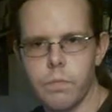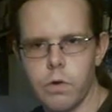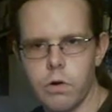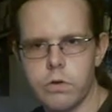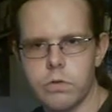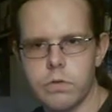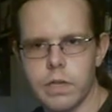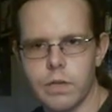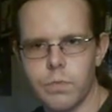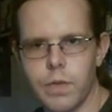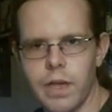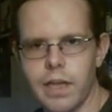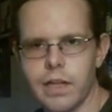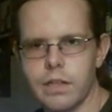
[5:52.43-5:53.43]
murdered, like
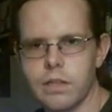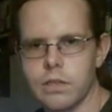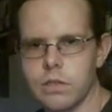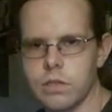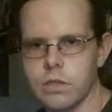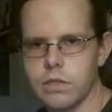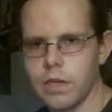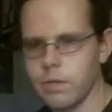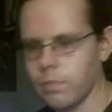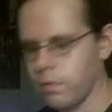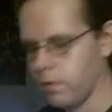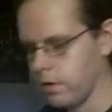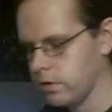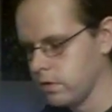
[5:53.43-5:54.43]
paying these insane
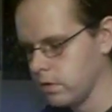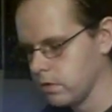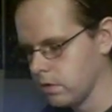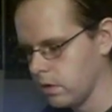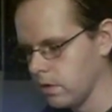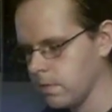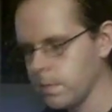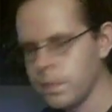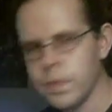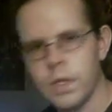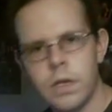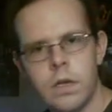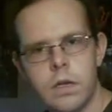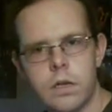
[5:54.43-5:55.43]
prices on it.
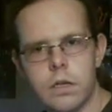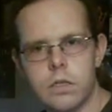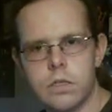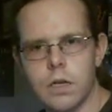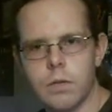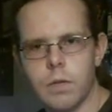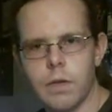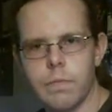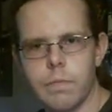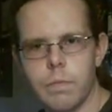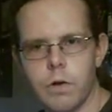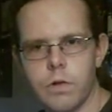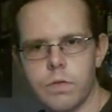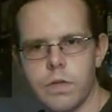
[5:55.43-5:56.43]
Because my
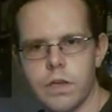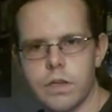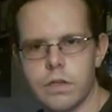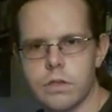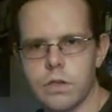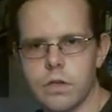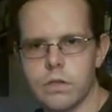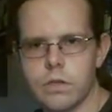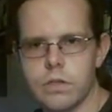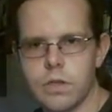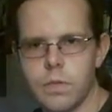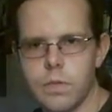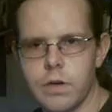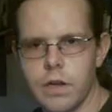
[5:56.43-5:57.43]
birthday is
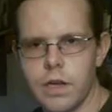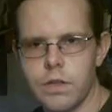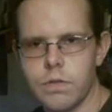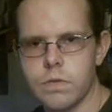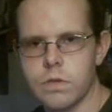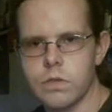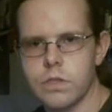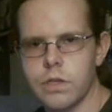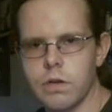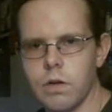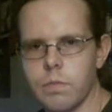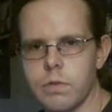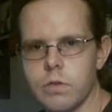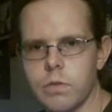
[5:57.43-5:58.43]
December 9th of this year.
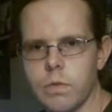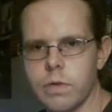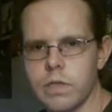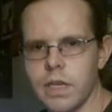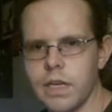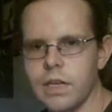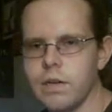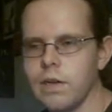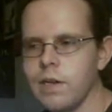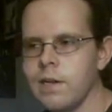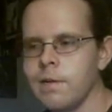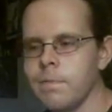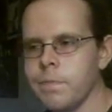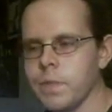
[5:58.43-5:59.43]
I'll be 28,
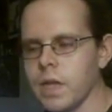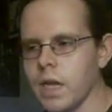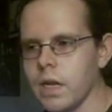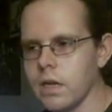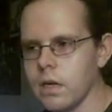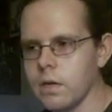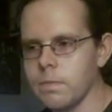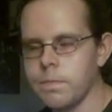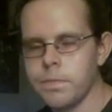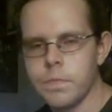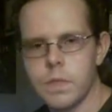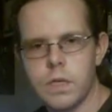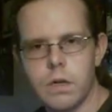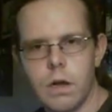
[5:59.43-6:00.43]
and
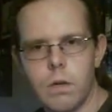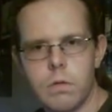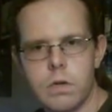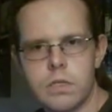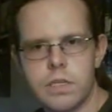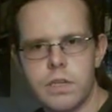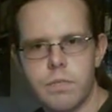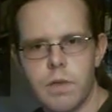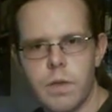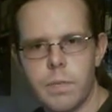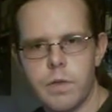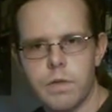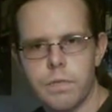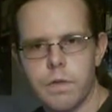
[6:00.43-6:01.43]
I want to see
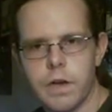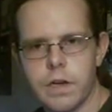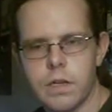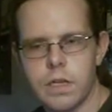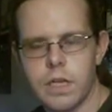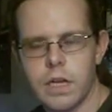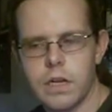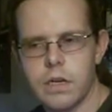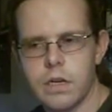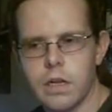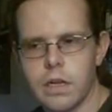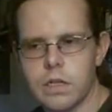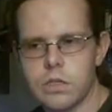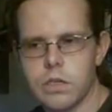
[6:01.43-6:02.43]
maybe if I can get it
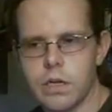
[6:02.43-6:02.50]
as